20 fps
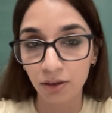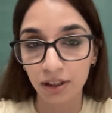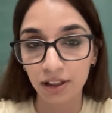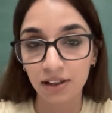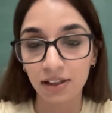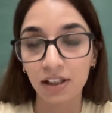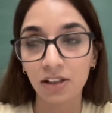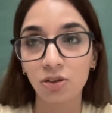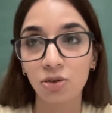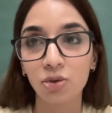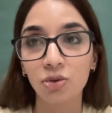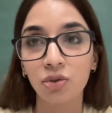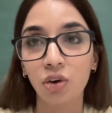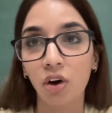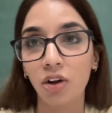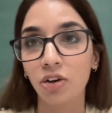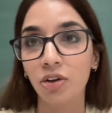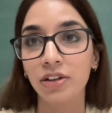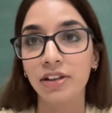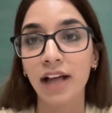it needs to
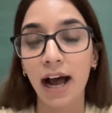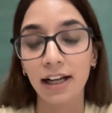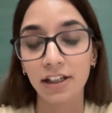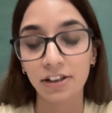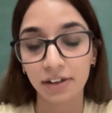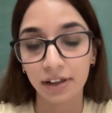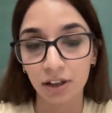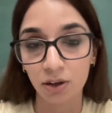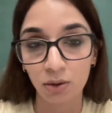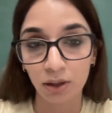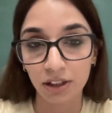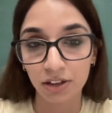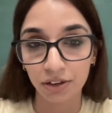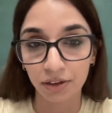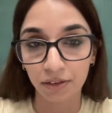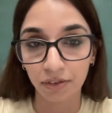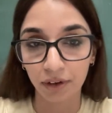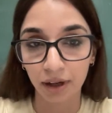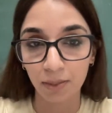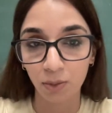follow that regulatory
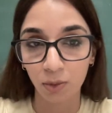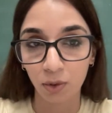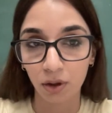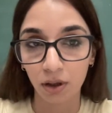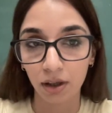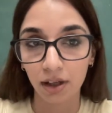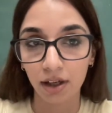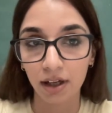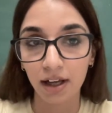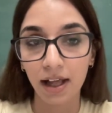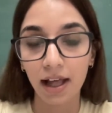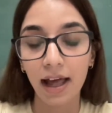framework.